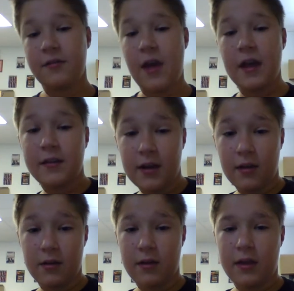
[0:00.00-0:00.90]
fancy
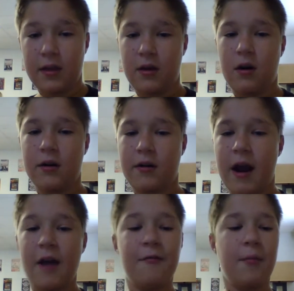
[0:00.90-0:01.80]
other than the
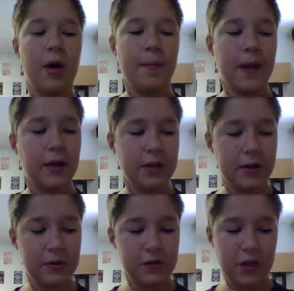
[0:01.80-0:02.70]
autograph, but I
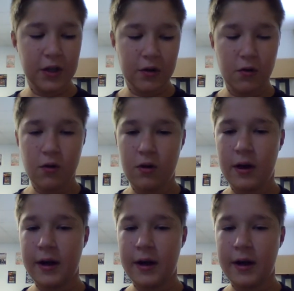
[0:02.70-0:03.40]
thought it was really cool,